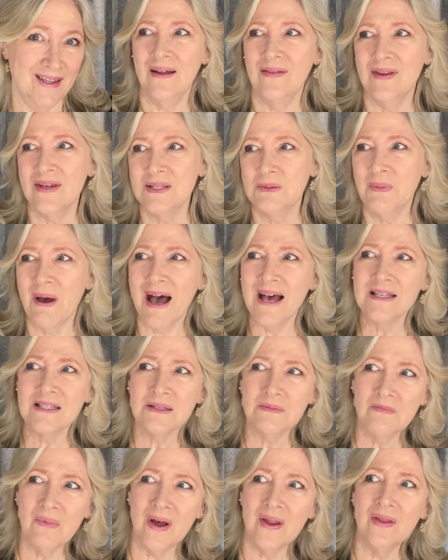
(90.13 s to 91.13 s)
This
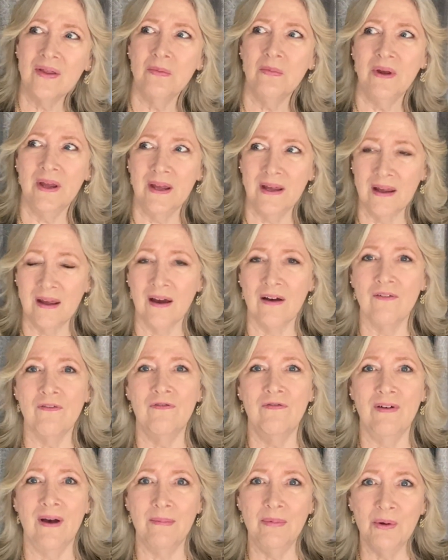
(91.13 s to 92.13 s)
past month being
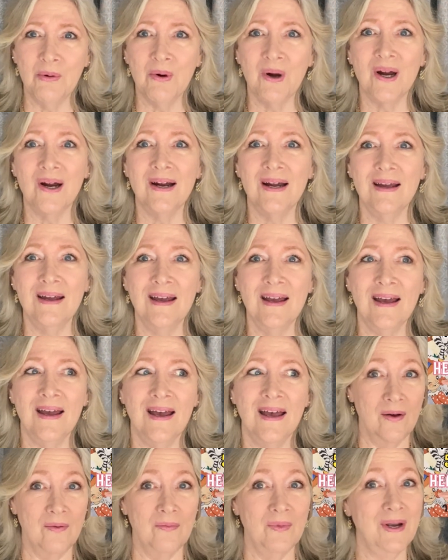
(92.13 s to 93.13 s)
February,
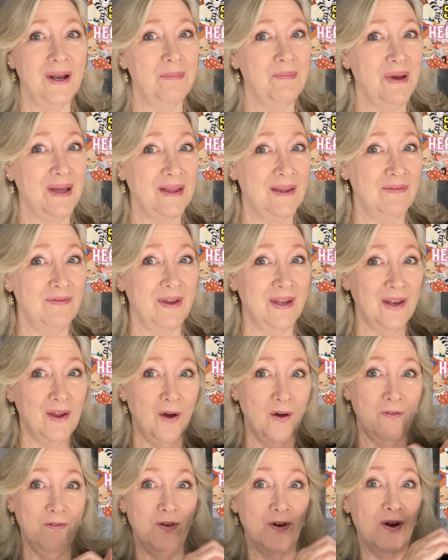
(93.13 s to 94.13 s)
when I made the
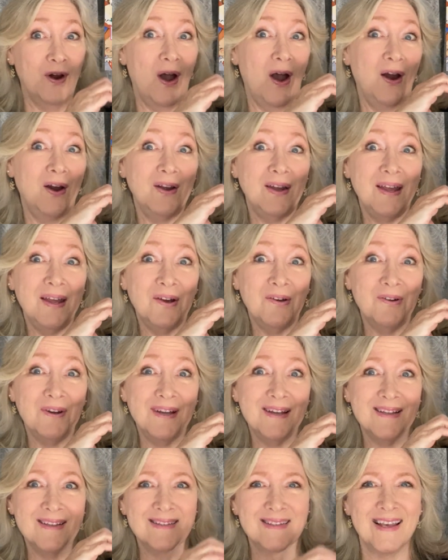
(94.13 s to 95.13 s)
video for heart
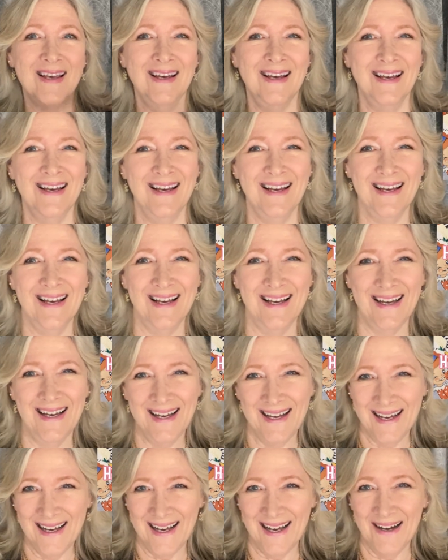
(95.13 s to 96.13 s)
earrings.
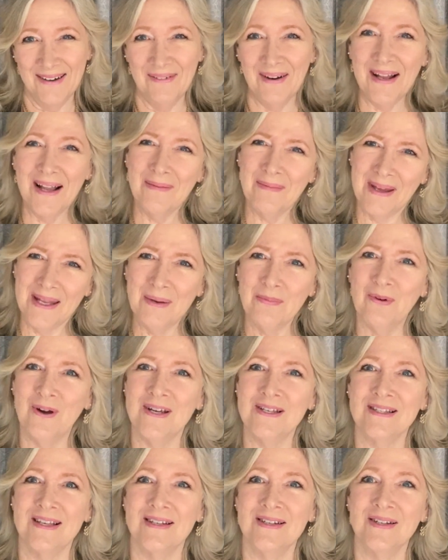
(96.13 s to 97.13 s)
Well, I made a
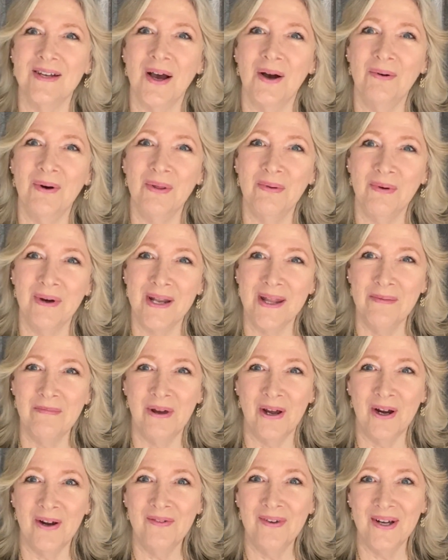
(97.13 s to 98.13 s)
bracelet to go with one of the
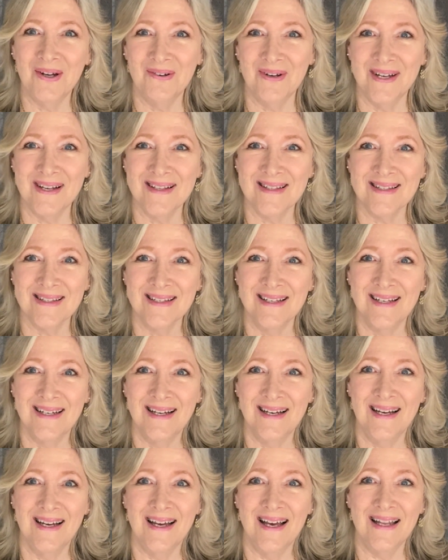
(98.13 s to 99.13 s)
pair of earrings,
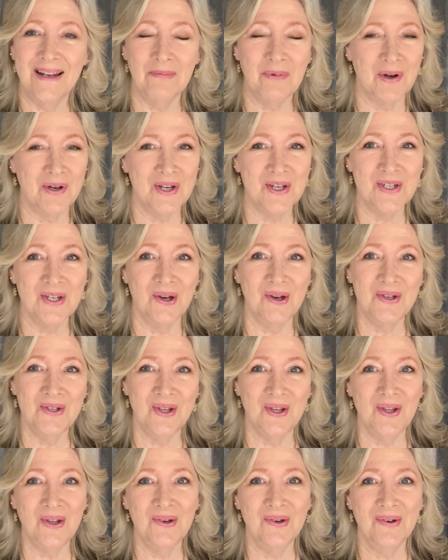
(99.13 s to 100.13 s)
and I'm going to show it
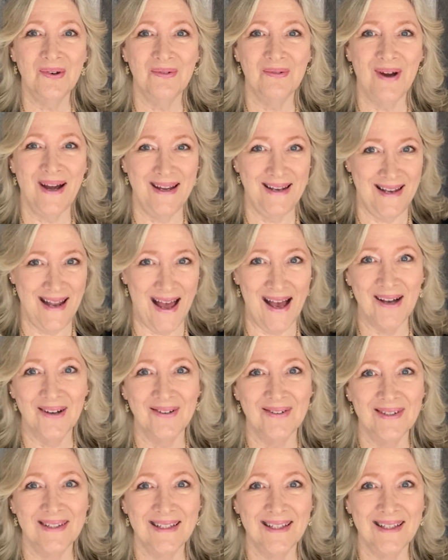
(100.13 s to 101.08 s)
to you right now.